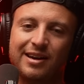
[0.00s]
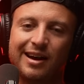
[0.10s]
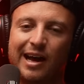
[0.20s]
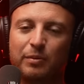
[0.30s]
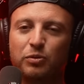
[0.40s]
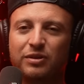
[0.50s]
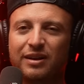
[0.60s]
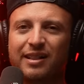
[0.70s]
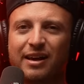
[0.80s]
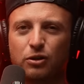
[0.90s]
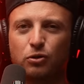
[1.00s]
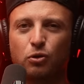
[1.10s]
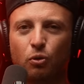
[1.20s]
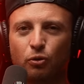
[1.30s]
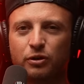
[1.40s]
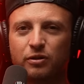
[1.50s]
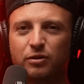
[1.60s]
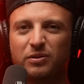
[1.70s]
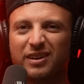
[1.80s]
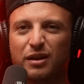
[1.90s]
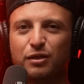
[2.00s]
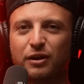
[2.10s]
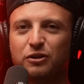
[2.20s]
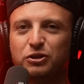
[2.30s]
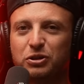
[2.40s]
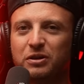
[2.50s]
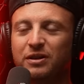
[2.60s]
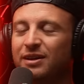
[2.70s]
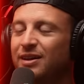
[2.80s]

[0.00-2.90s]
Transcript: It was getting like a little colder, so it was like a thicker shirt.